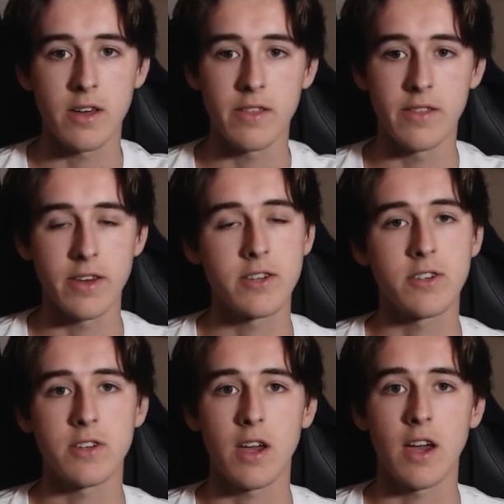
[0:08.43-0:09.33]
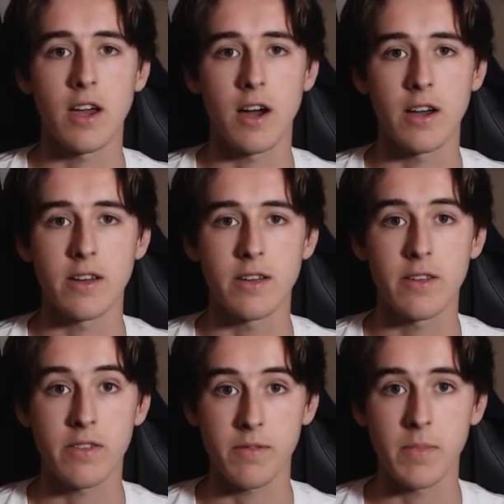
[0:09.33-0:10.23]
This AI
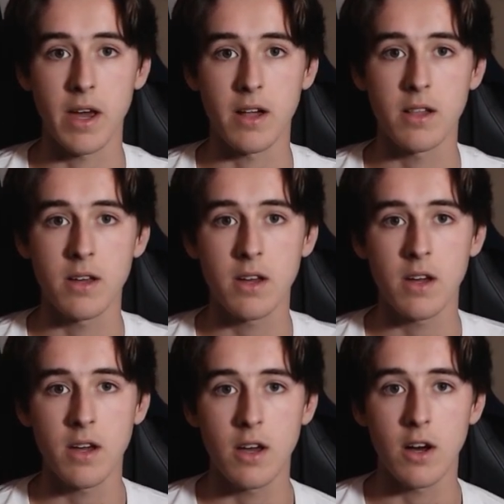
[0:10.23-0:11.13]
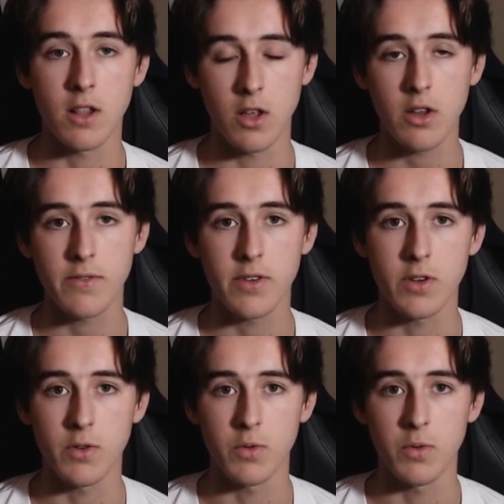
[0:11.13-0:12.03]
thumbnail. A lot of
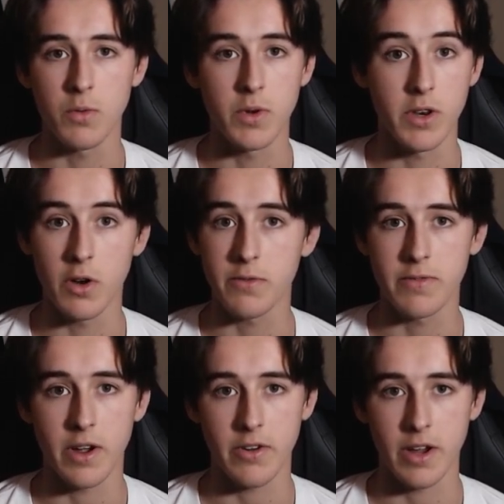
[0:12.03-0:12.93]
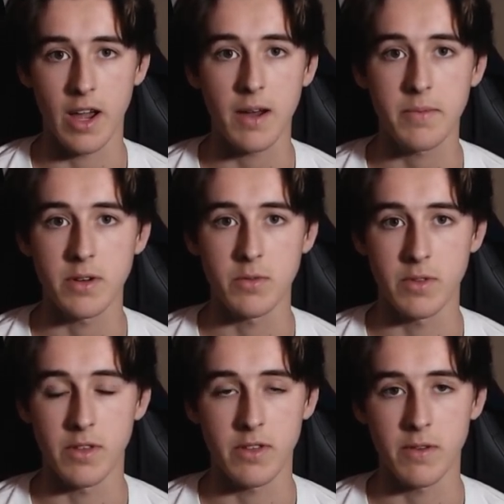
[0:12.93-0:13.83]
you were not very happy with
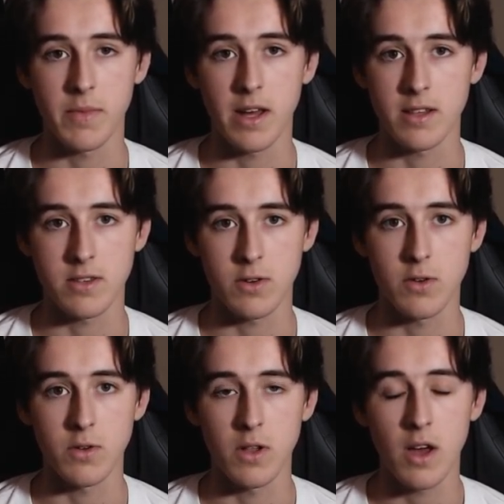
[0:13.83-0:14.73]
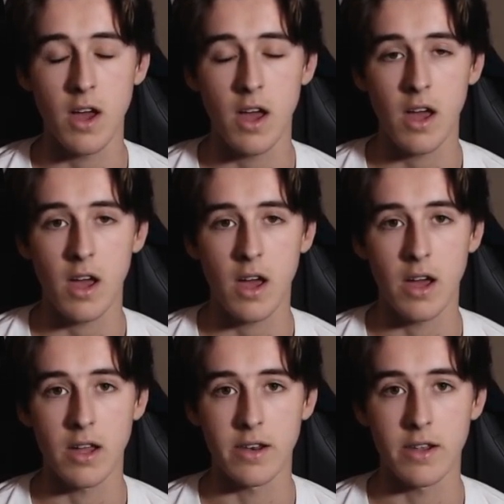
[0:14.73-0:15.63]
the thumbnail at all,
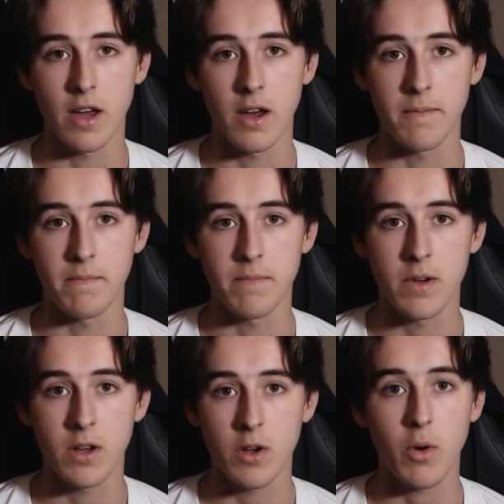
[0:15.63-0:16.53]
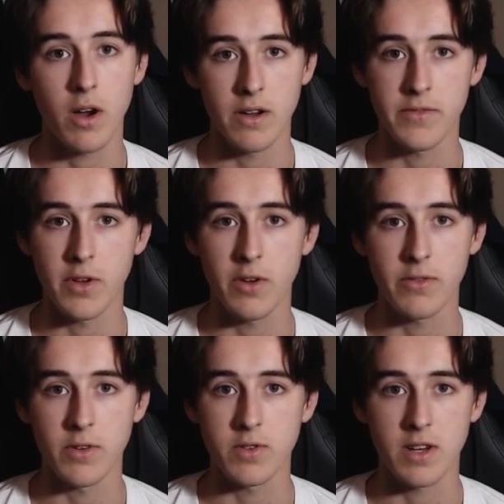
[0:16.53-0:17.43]
and quite a few of
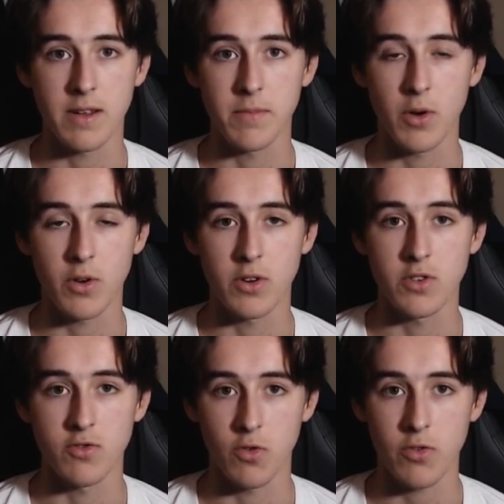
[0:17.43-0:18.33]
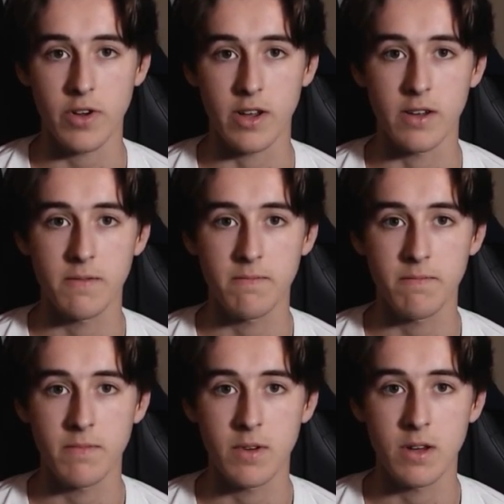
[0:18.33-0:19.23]
you said I'm not good at drawing
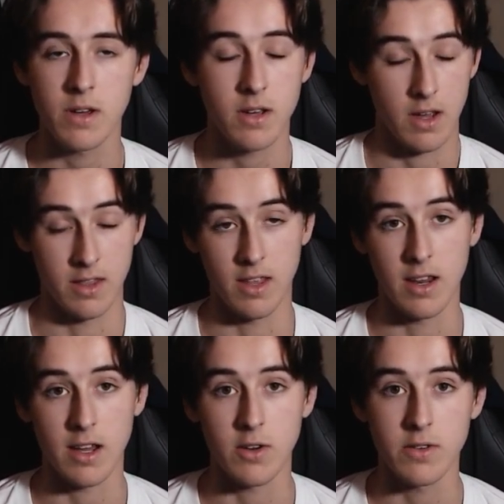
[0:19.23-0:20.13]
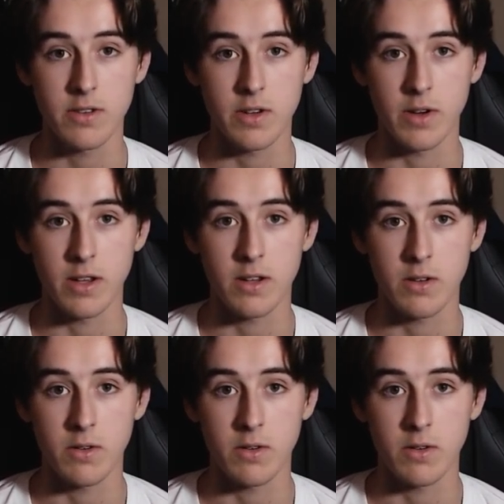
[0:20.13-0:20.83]
and that I couldn't do it.